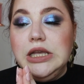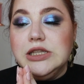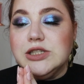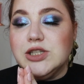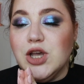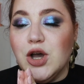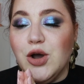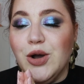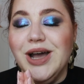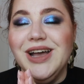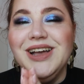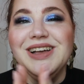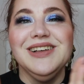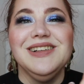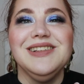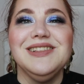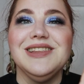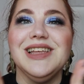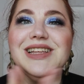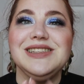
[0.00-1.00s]
So
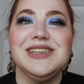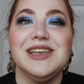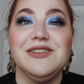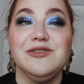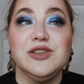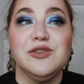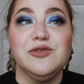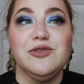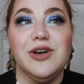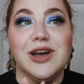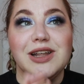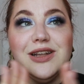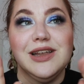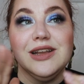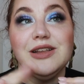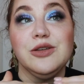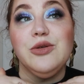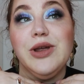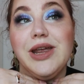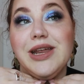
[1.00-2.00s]
let's have some fun
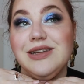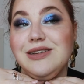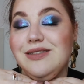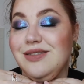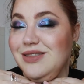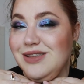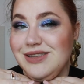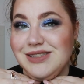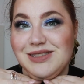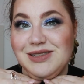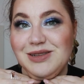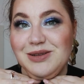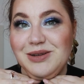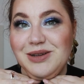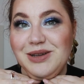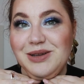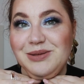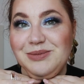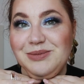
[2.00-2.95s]
and create this look.